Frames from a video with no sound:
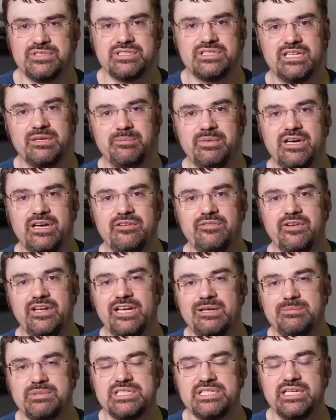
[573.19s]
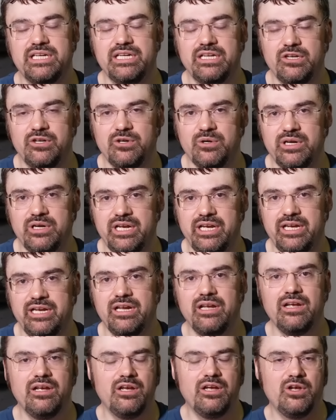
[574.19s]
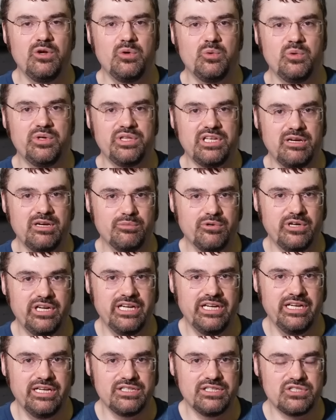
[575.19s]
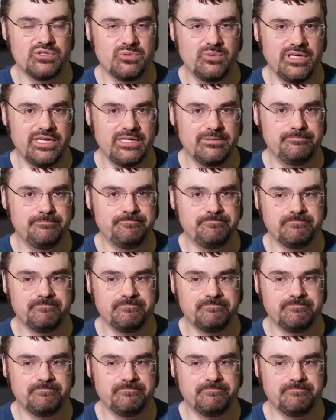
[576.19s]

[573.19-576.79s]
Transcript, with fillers: the amount of amps that it can create without breaking a sweat.